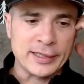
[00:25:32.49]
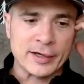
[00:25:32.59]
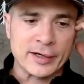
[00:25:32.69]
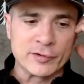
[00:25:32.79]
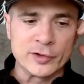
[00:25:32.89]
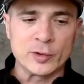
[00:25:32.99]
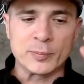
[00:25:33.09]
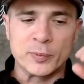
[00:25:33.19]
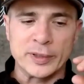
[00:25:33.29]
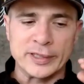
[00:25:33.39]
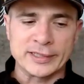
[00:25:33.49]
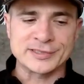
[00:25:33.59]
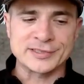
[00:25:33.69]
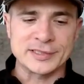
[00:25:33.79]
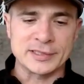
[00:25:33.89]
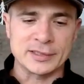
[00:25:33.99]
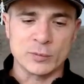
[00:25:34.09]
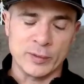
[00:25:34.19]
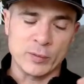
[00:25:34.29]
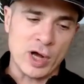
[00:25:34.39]
And in that group,
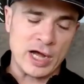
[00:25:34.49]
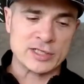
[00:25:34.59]
listen